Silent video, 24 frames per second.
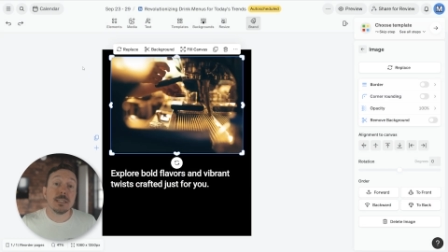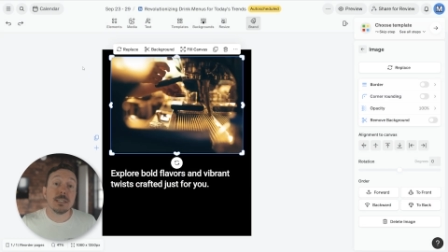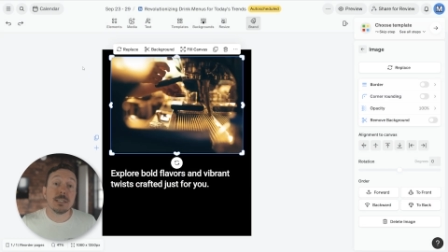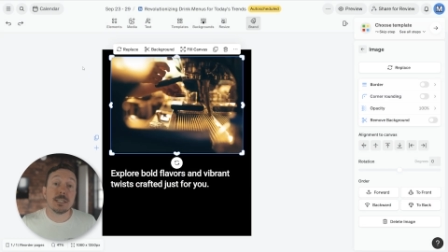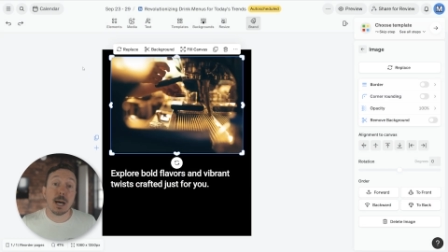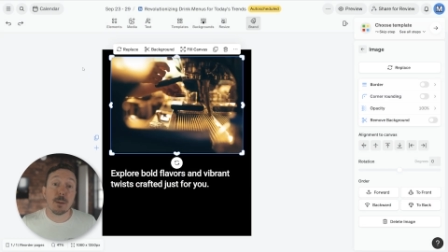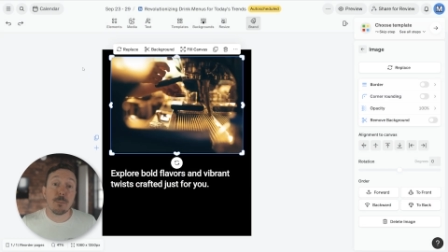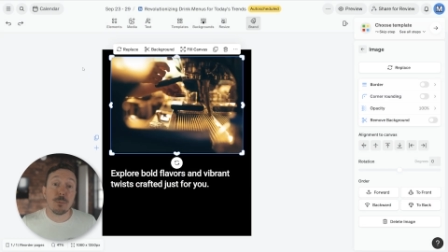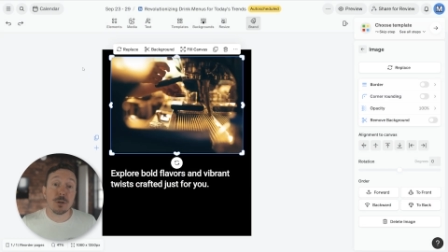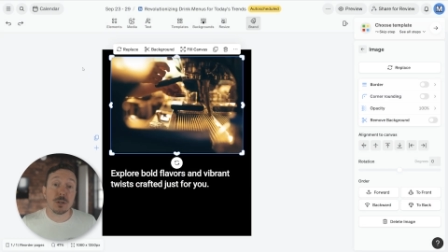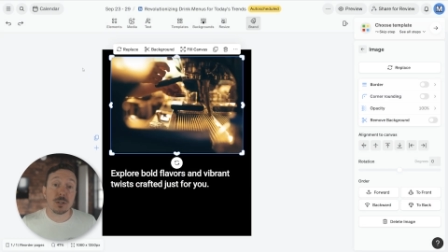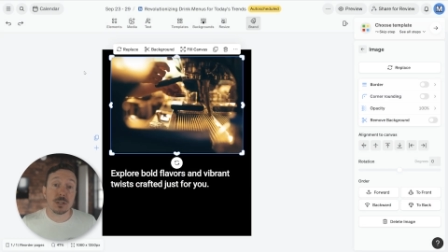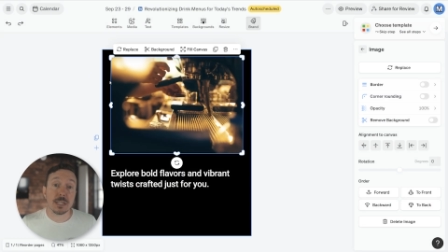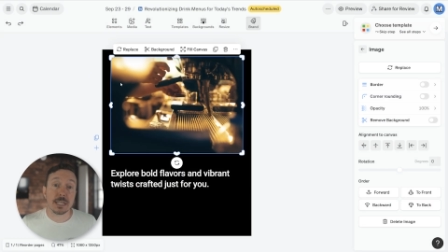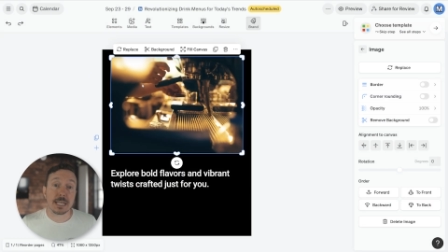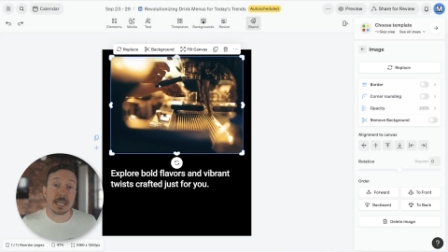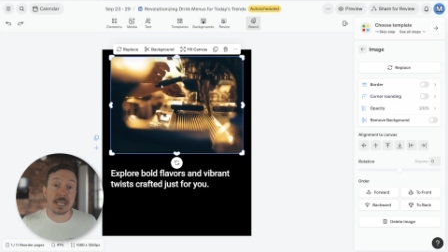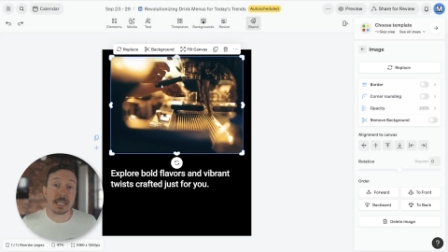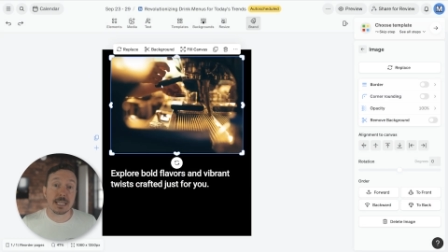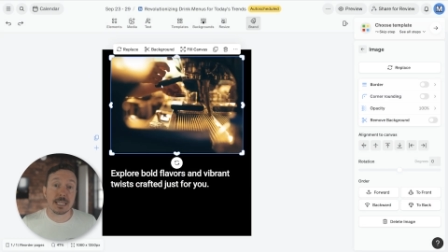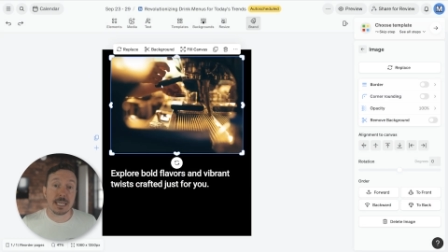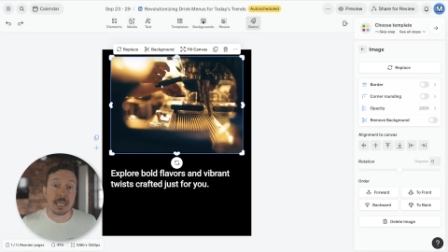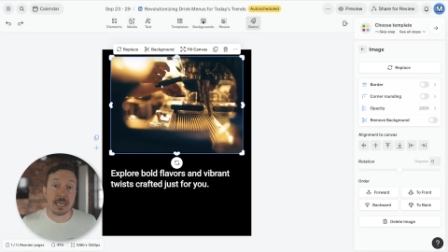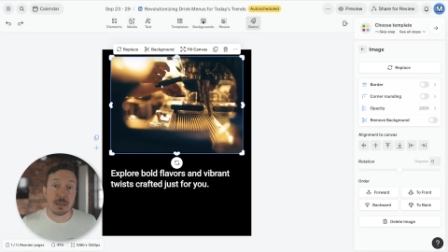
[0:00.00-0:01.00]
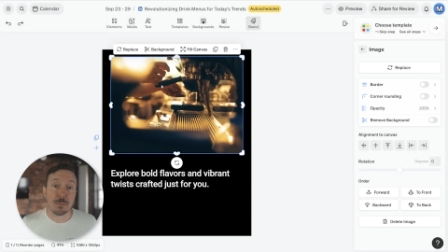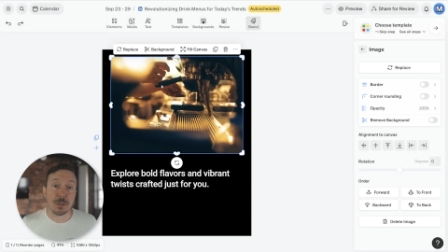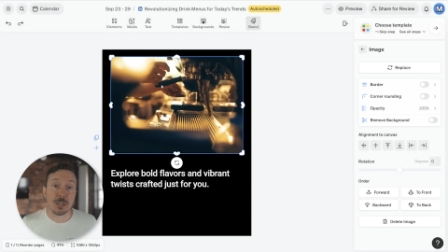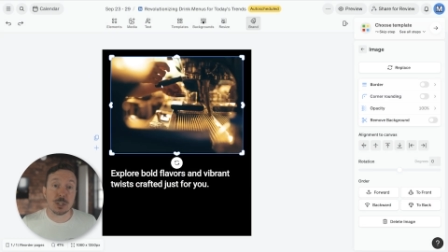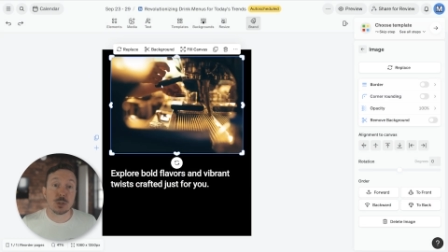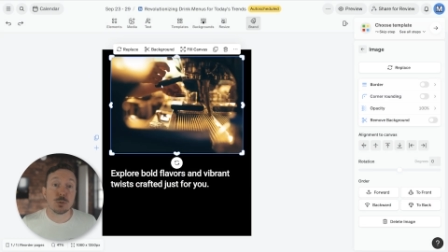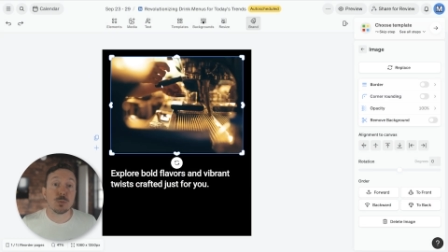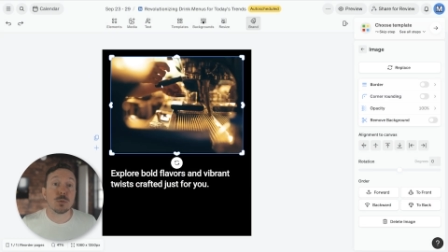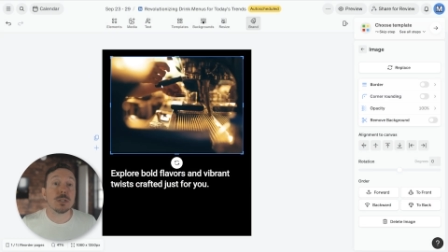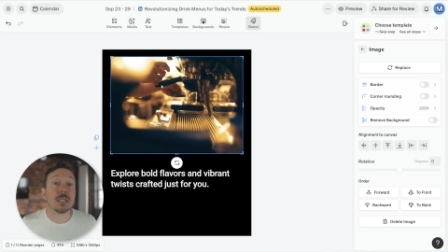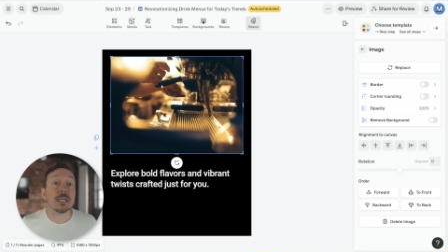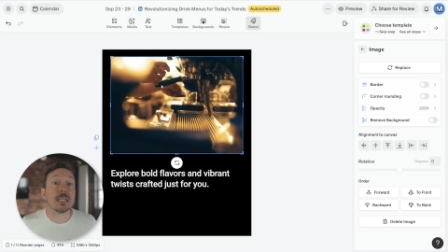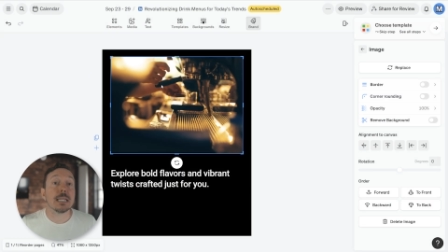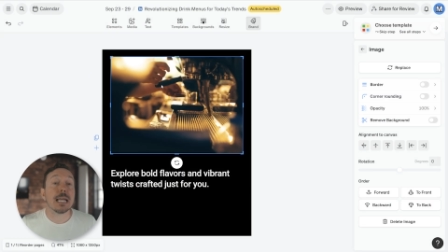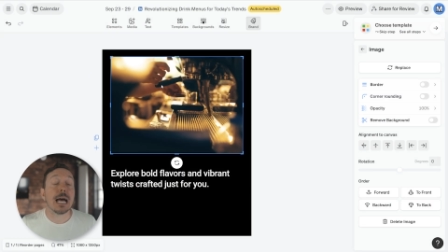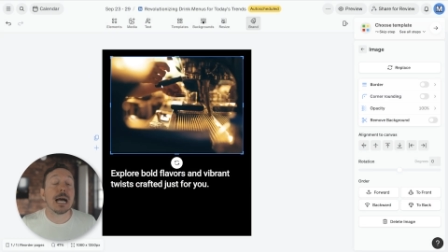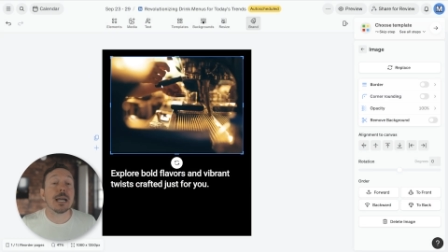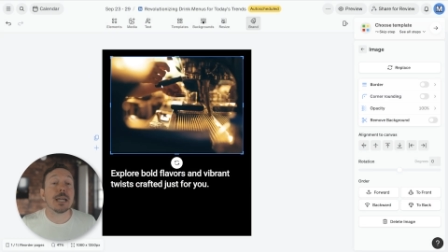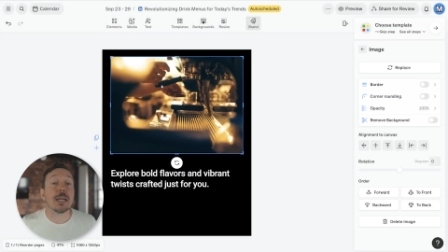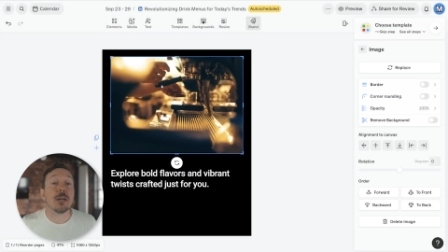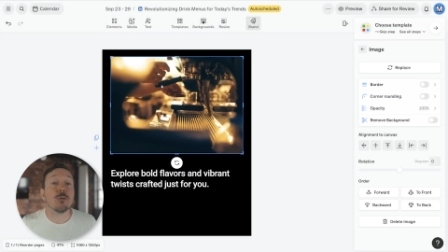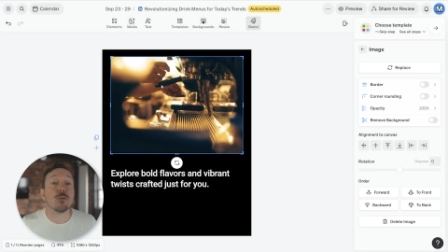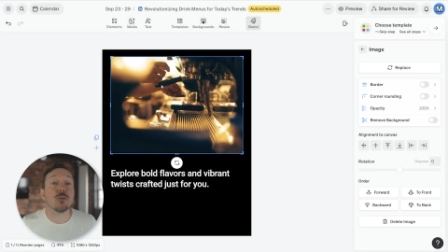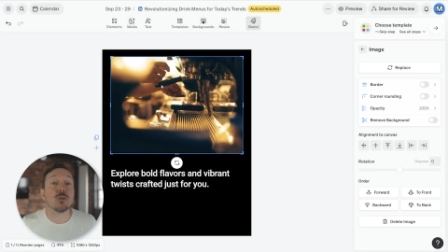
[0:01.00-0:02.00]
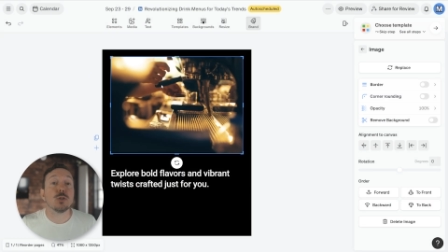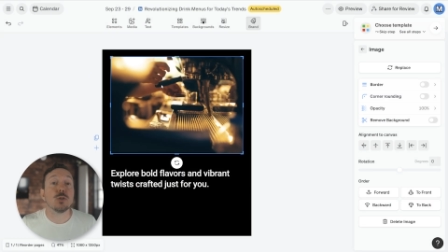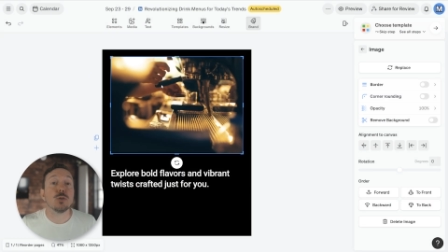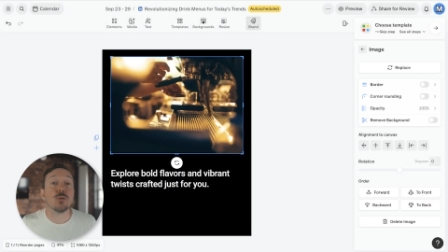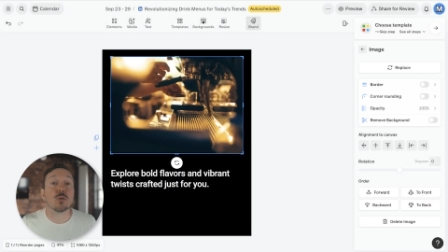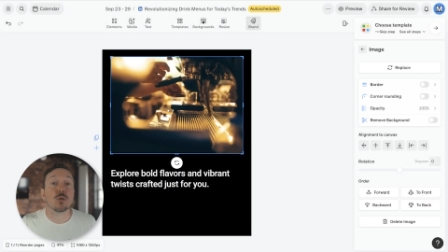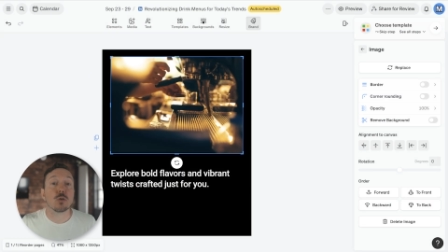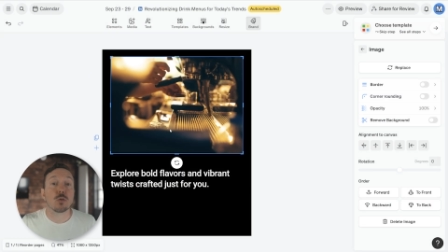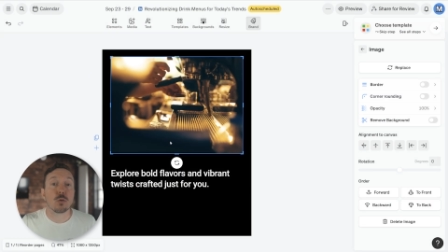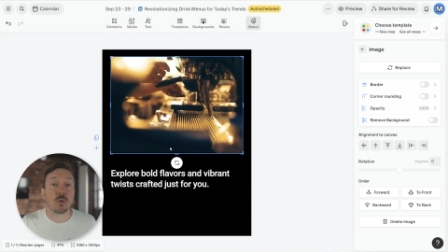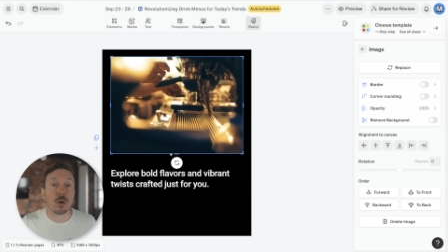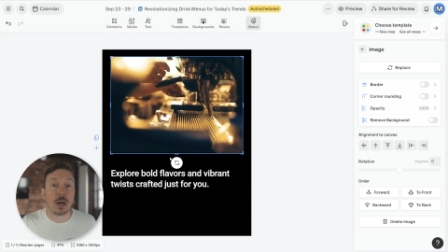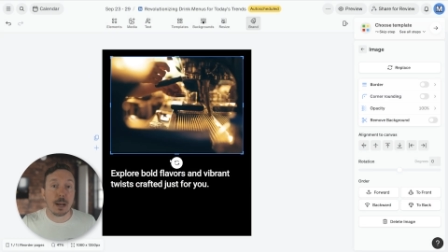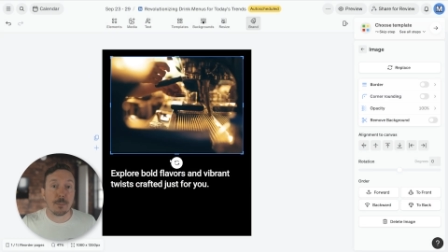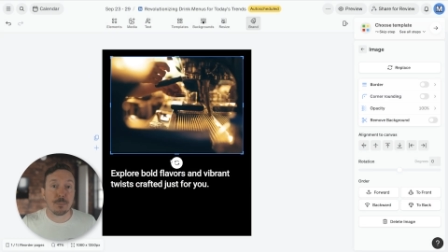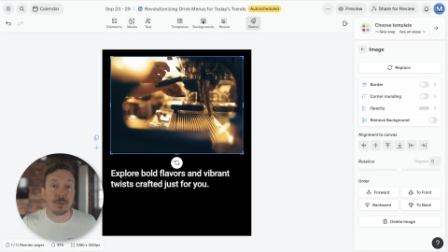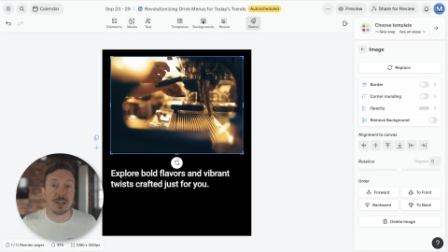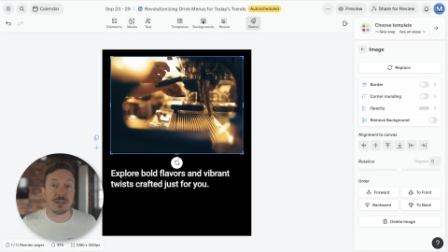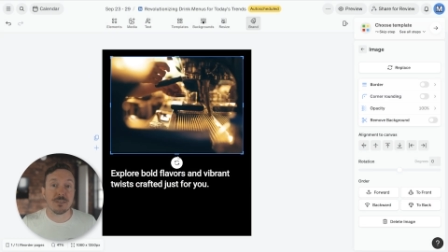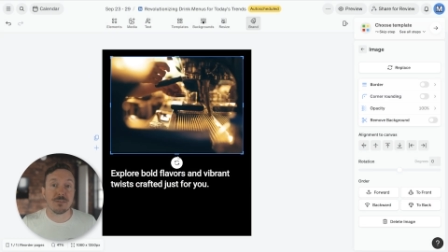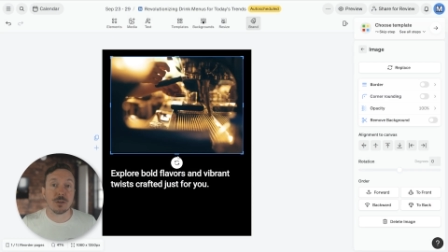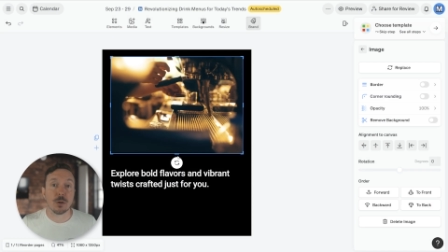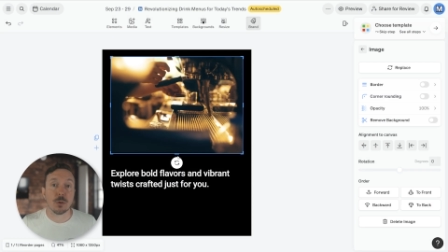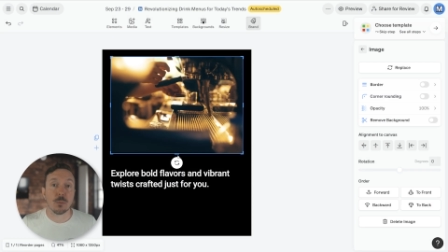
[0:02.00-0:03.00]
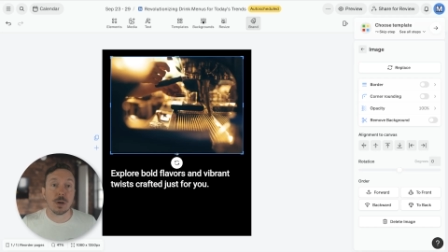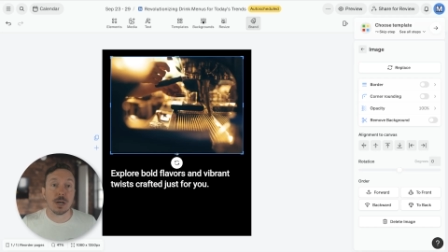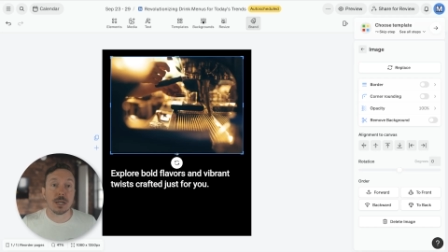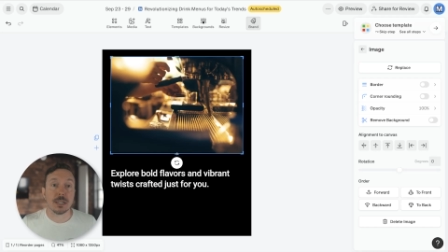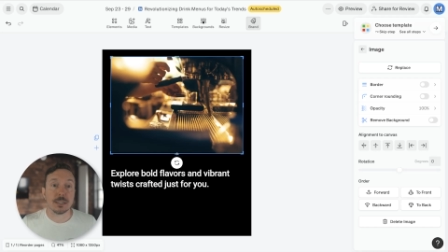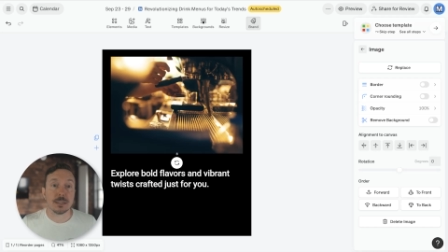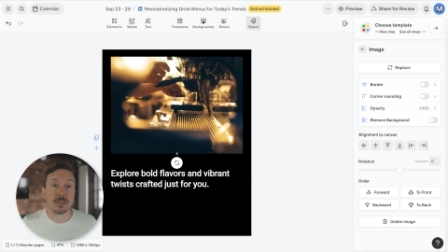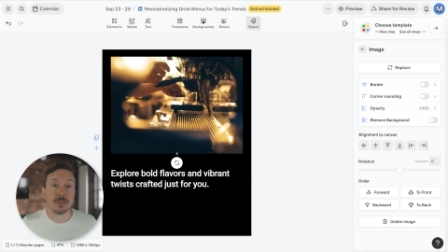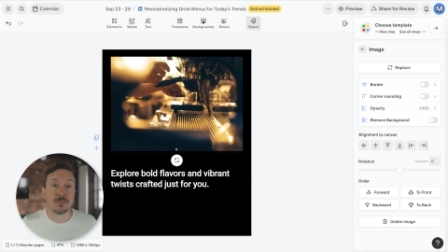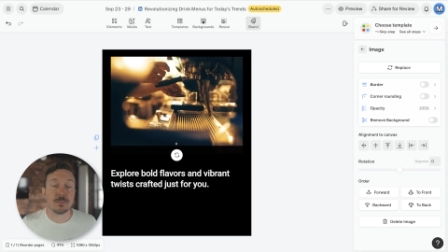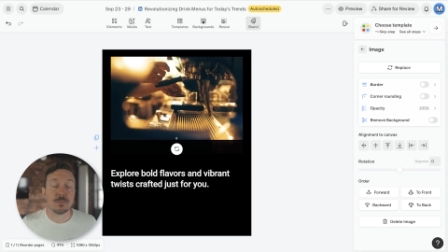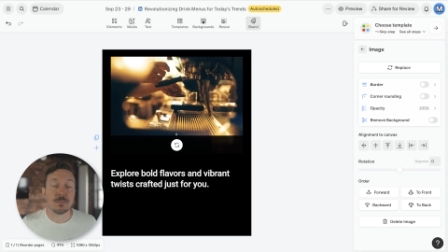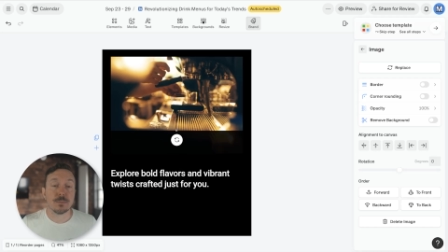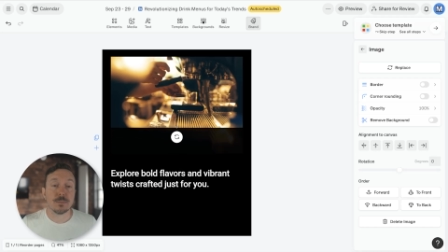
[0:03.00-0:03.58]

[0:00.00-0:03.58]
Double clicking the image will allow you to crop it if you want.